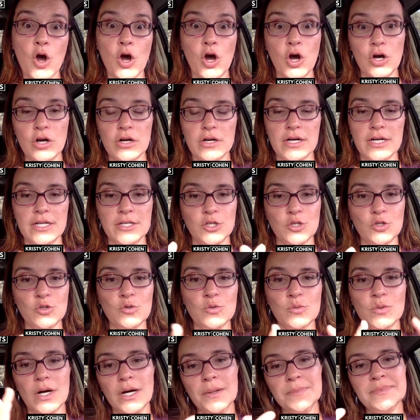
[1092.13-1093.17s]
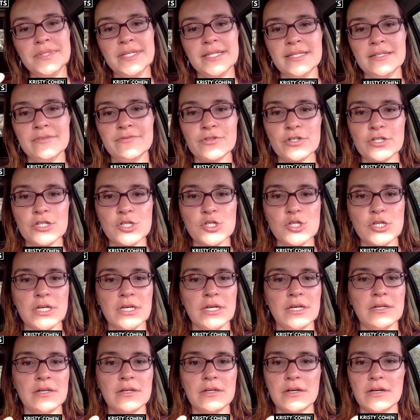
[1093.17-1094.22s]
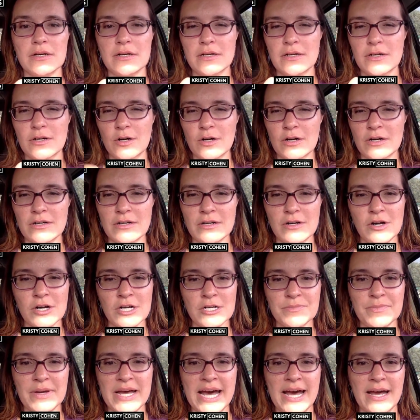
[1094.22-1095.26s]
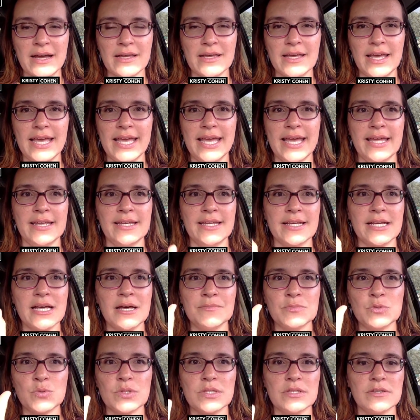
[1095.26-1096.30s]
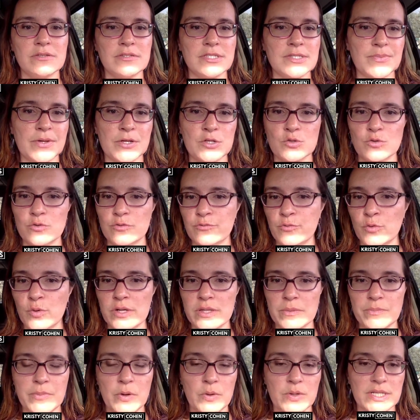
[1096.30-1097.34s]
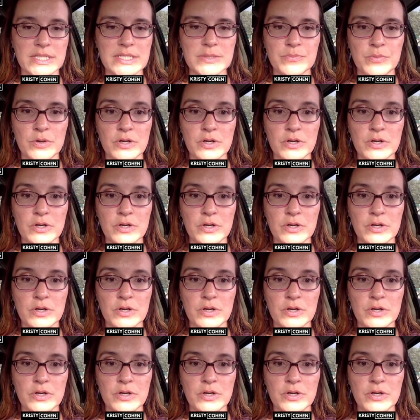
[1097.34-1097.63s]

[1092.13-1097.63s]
new updated version, hardback, and it comes with a special 4th bonus book.